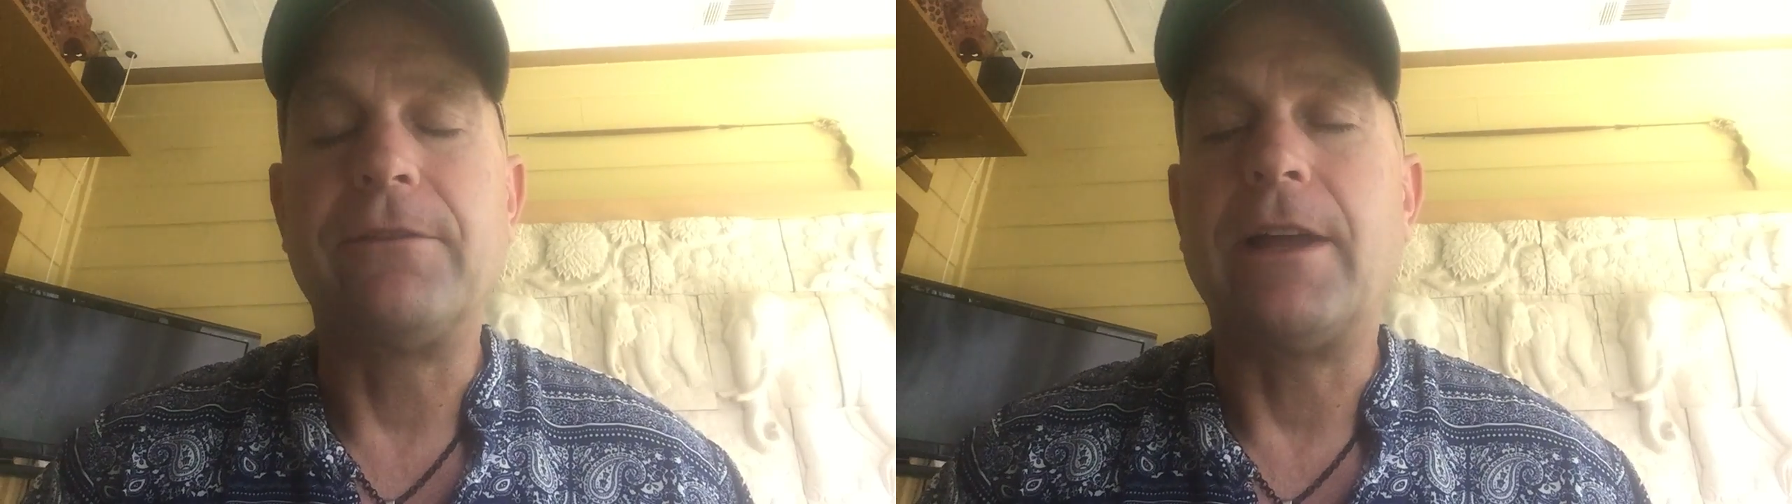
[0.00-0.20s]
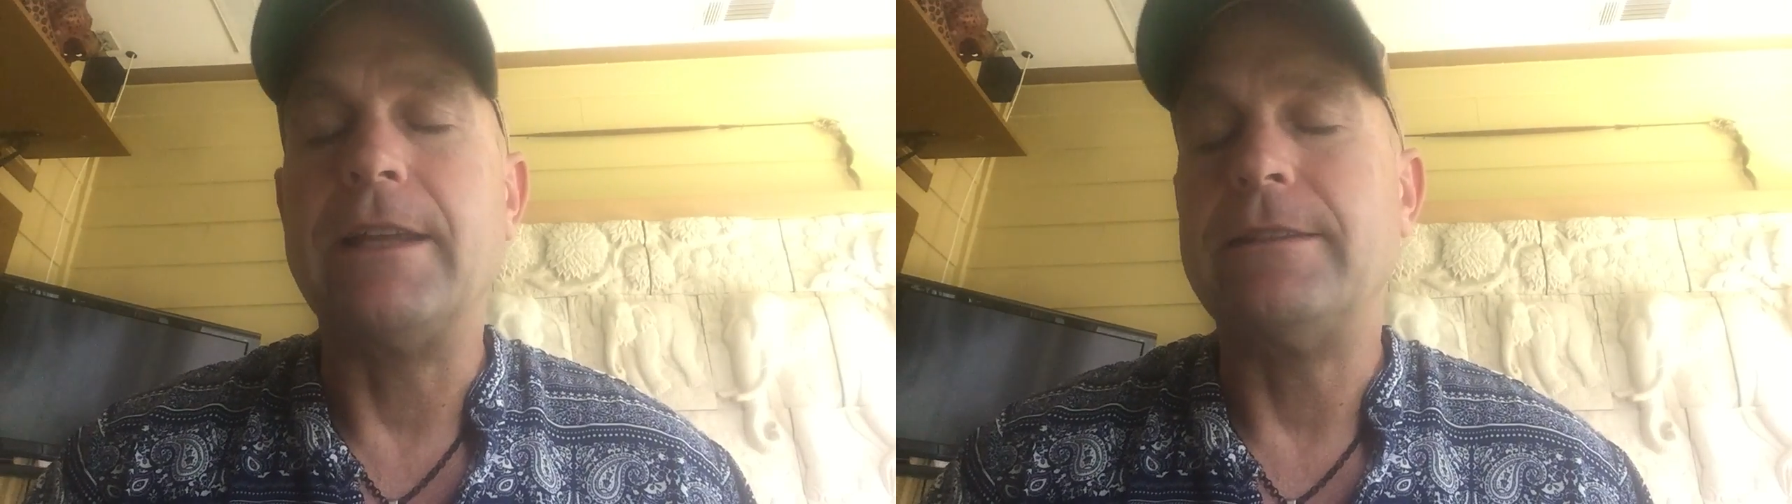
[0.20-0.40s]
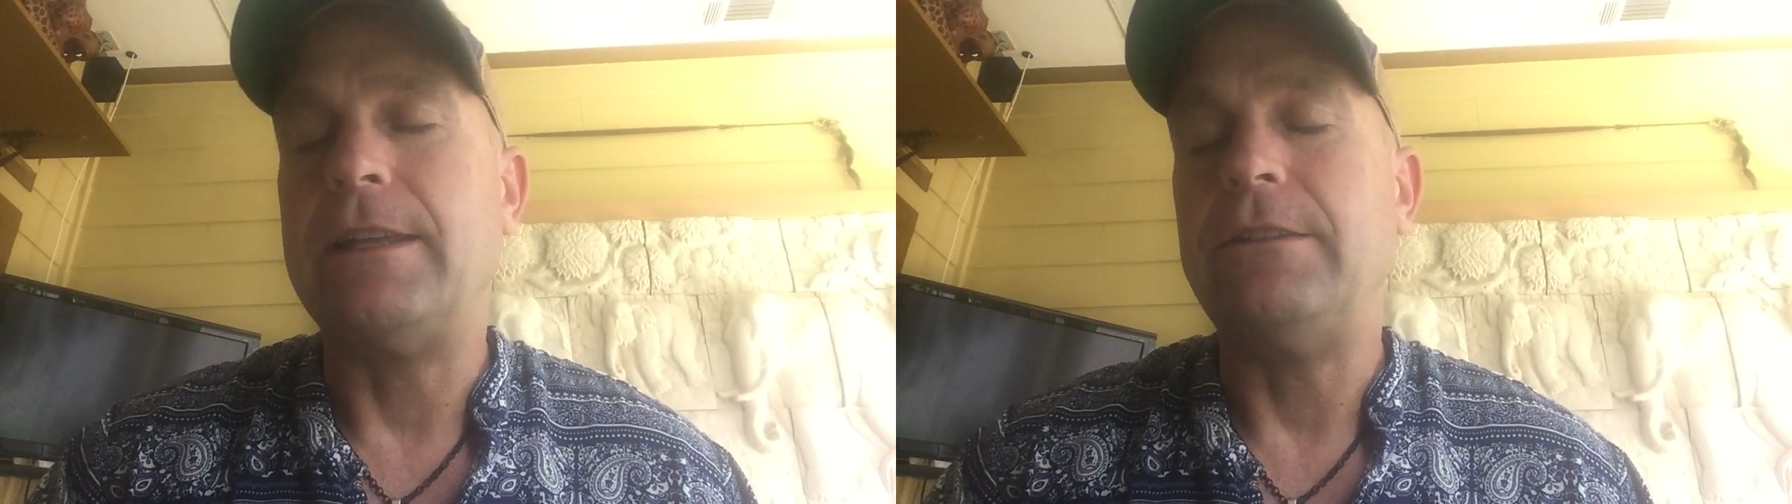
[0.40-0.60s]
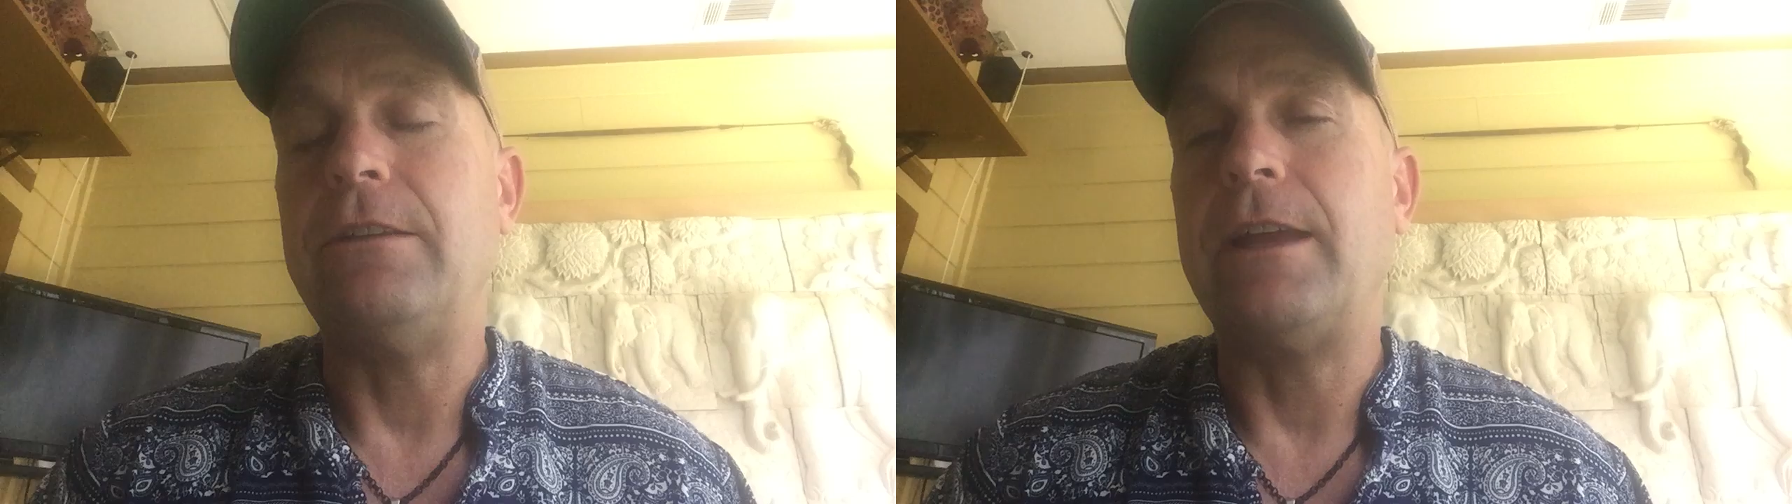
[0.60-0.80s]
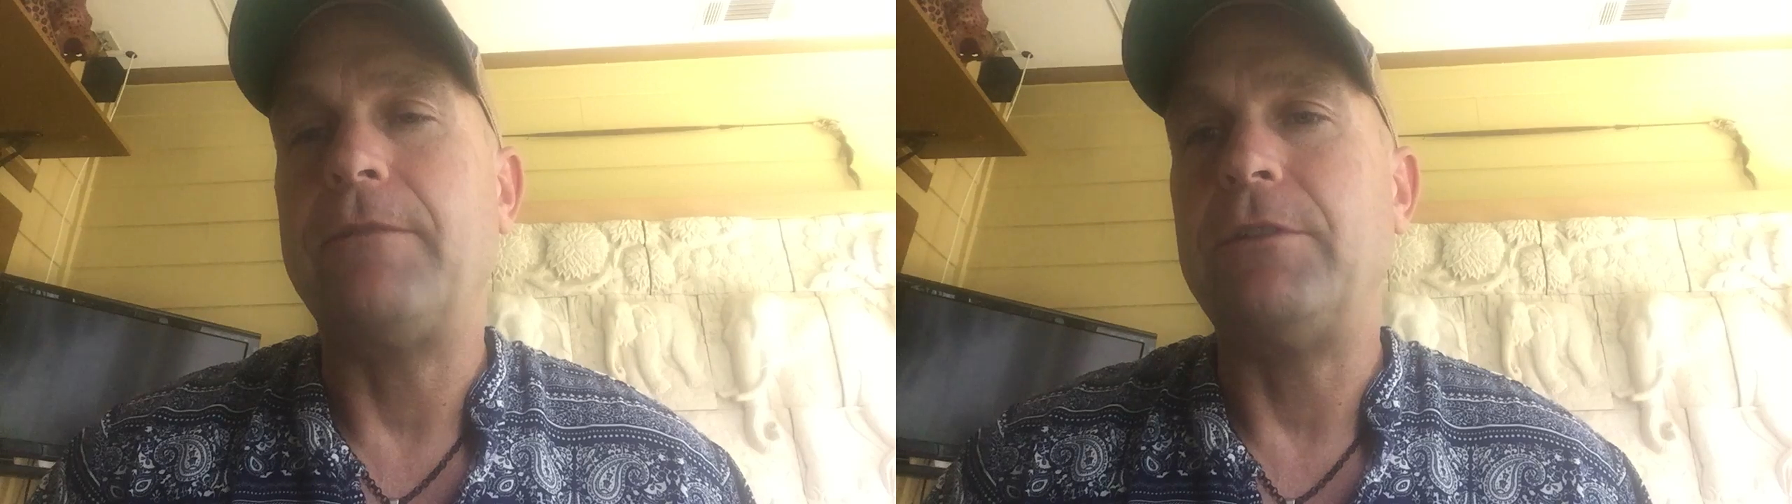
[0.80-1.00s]
flight and
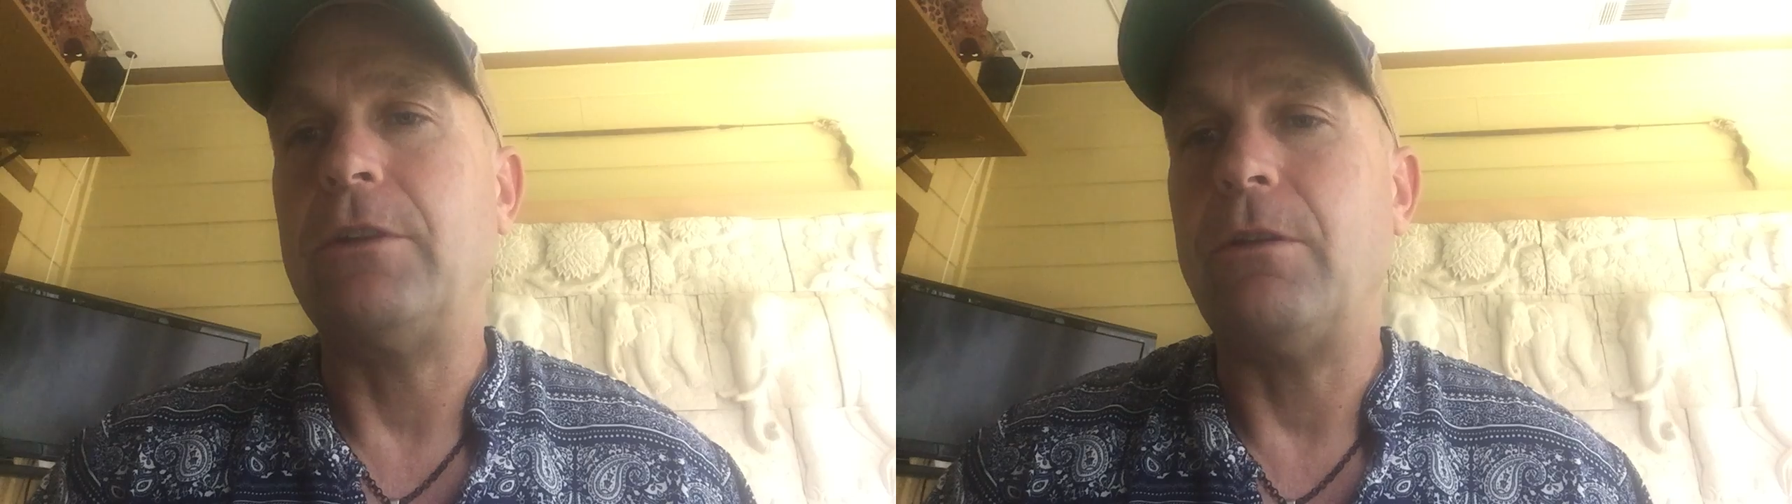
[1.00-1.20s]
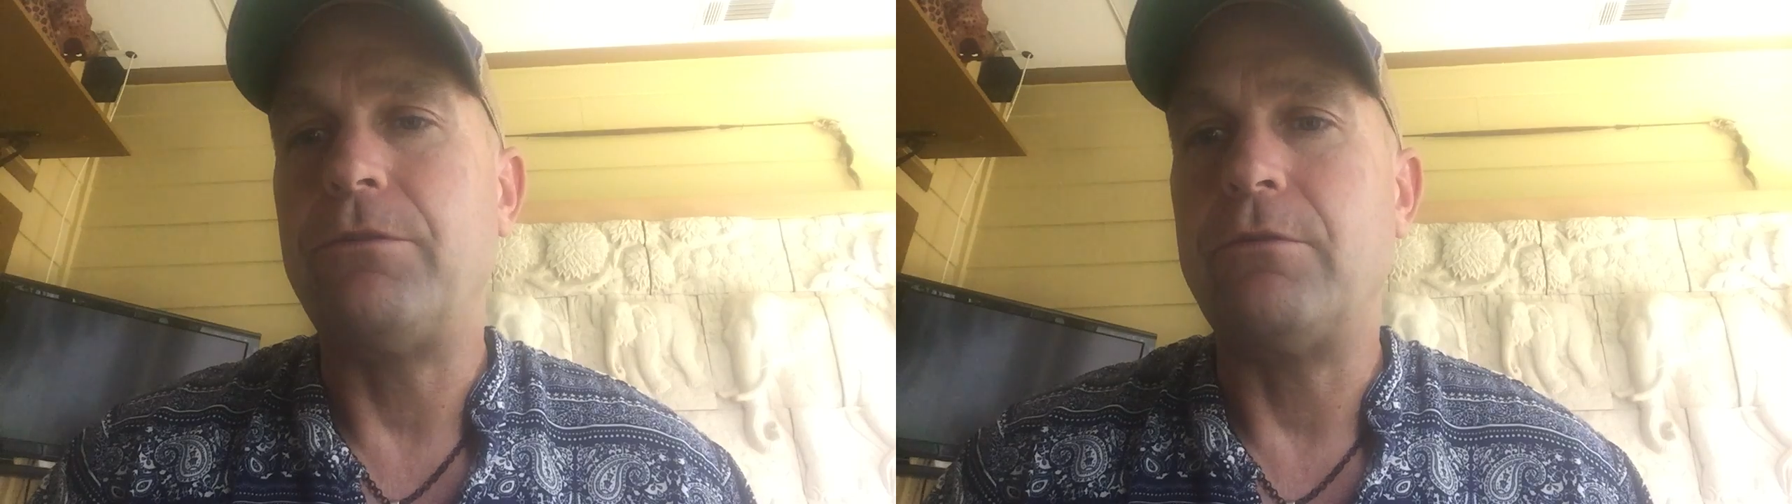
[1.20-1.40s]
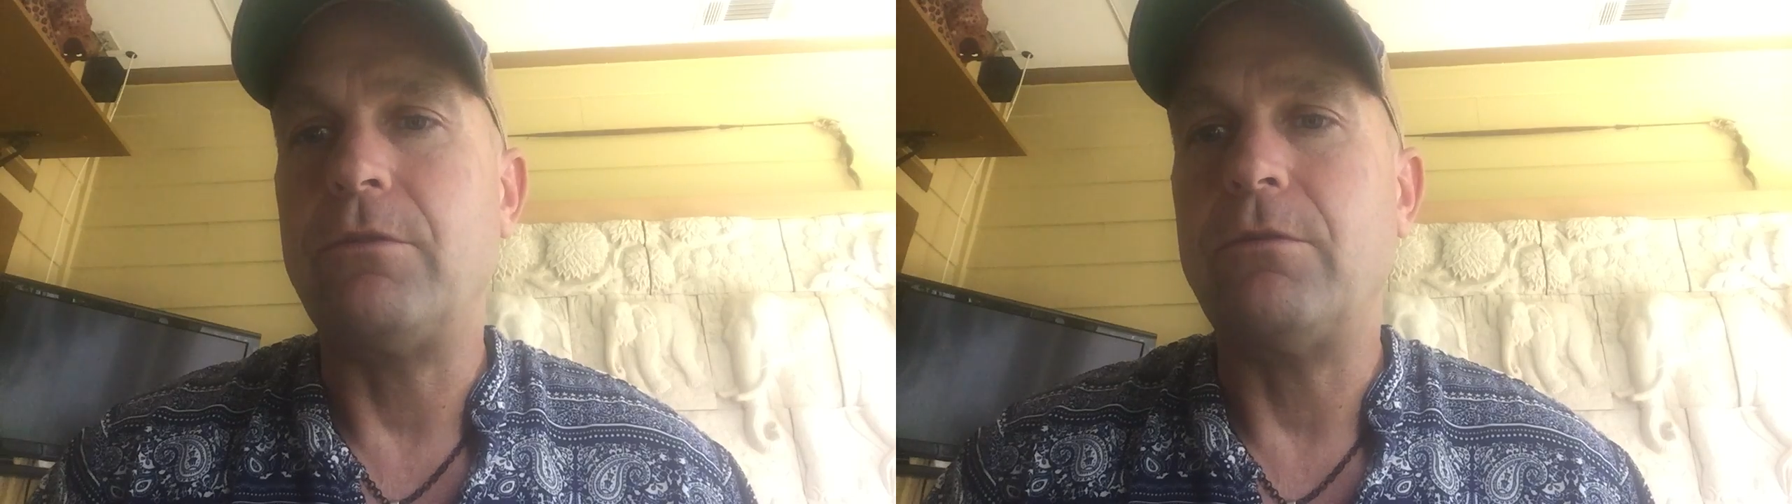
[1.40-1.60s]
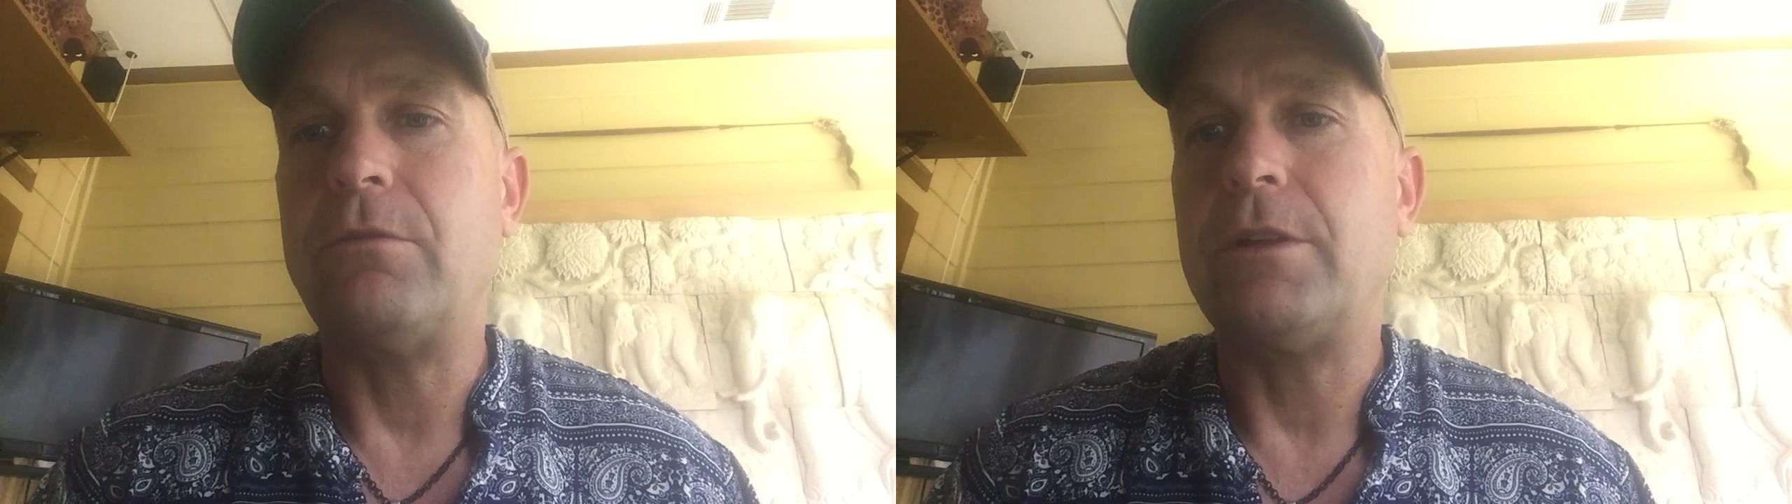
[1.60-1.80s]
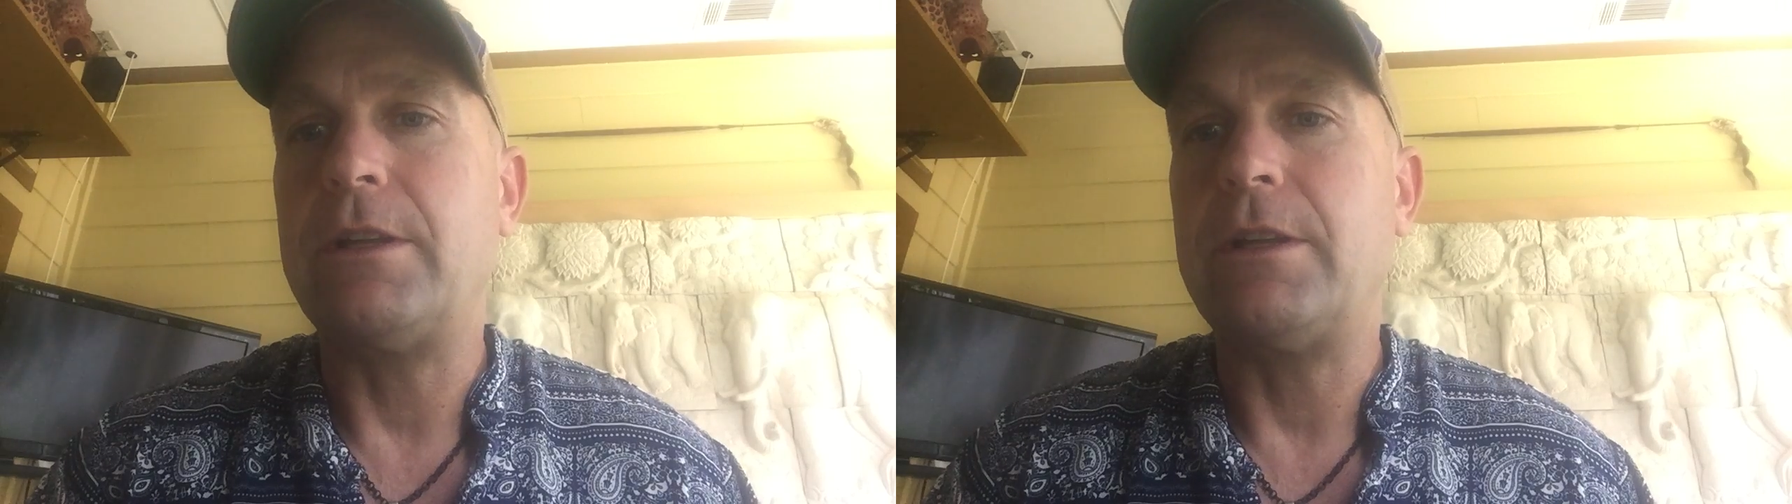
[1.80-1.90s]
you have to go through